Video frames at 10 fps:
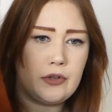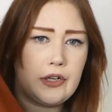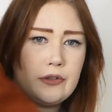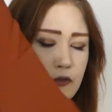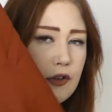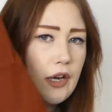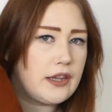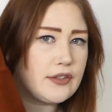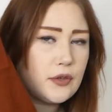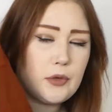no, I feel like
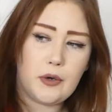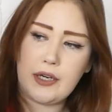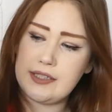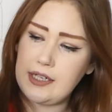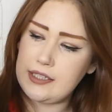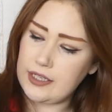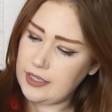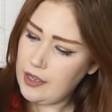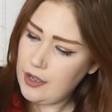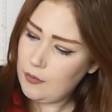this could be quite static.
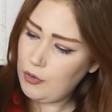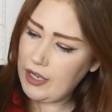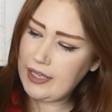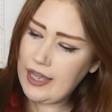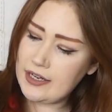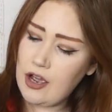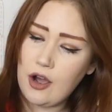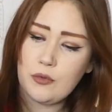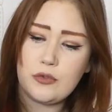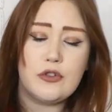But again, I
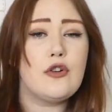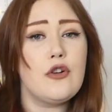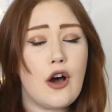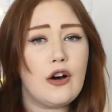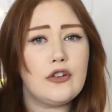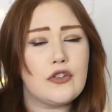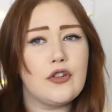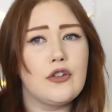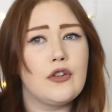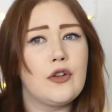would not
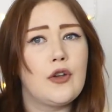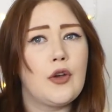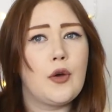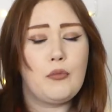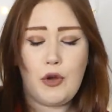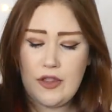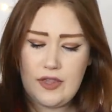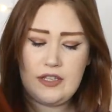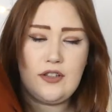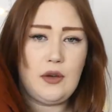button
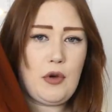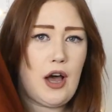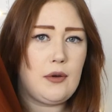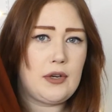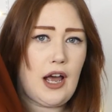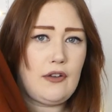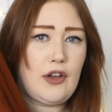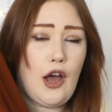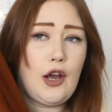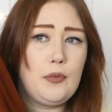this up. I would have
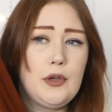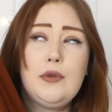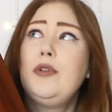it open